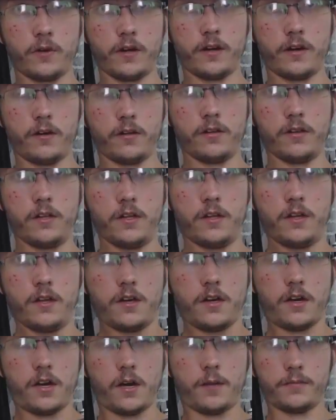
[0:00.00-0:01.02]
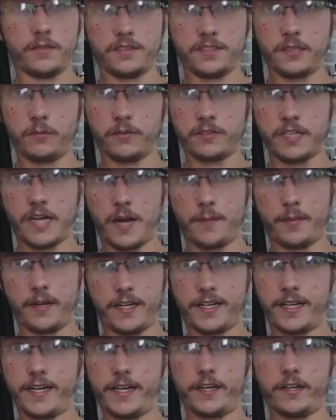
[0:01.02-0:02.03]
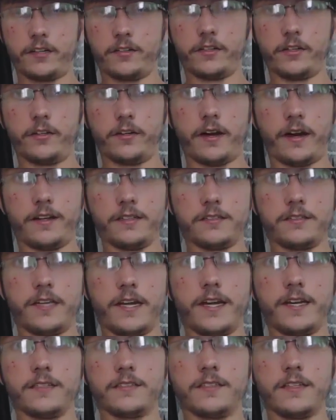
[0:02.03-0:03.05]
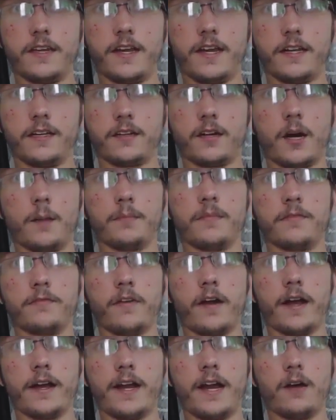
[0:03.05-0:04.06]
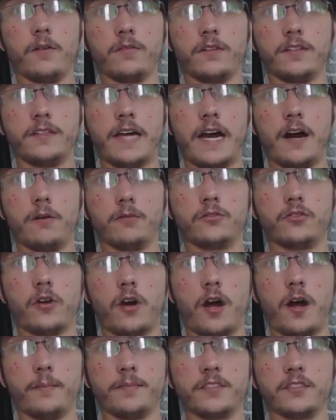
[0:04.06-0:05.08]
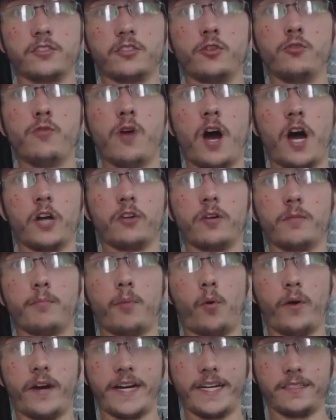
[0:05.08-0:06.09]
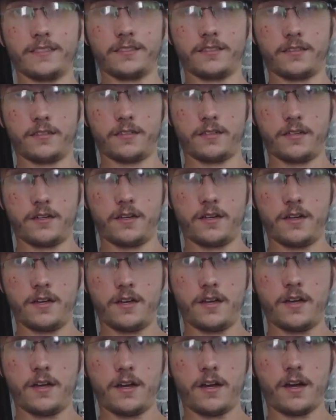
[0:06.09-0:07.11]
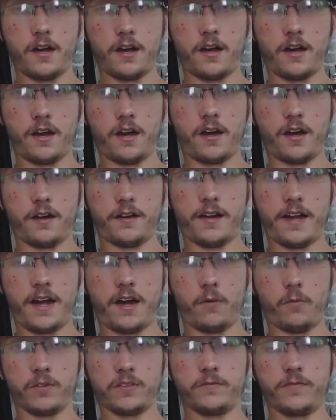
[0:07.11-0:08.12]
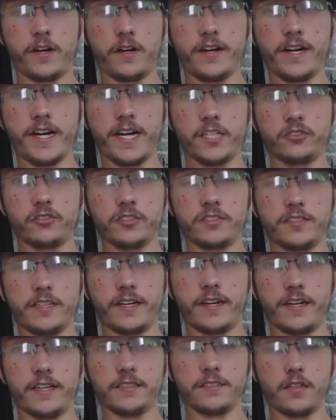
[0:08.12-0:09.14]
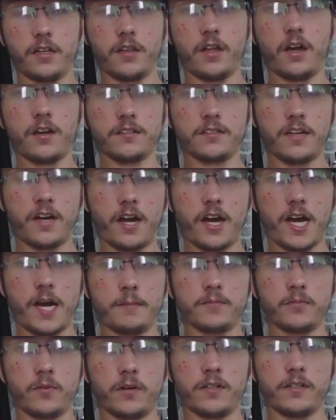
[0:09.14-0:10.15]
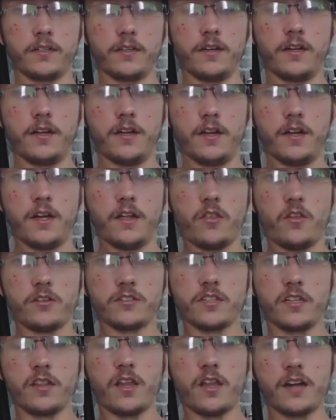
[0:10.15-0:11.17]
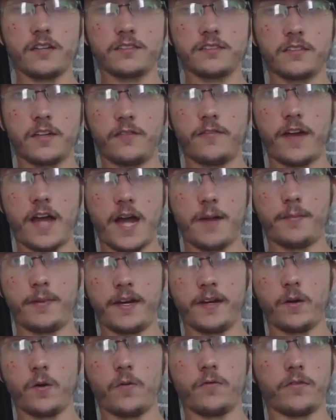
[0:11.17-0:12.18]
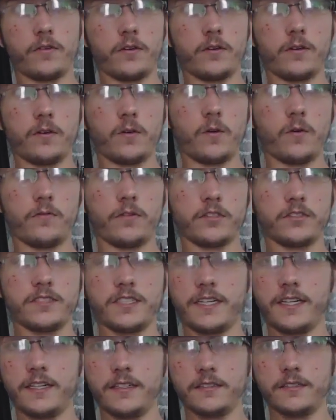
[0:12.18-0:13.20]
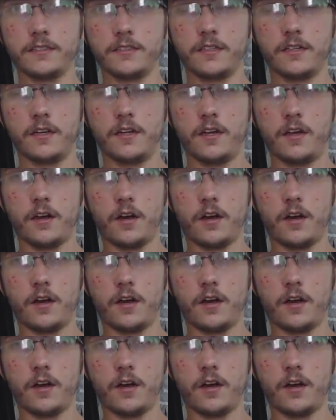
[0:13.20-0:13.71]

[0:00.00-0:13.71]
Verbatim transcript: as well um, to see what's happening here in the United States and come to find out the Dow drops 200 points. Uh, now what's very interesting is a lot of times when there's a lot of stuff happening over overseas,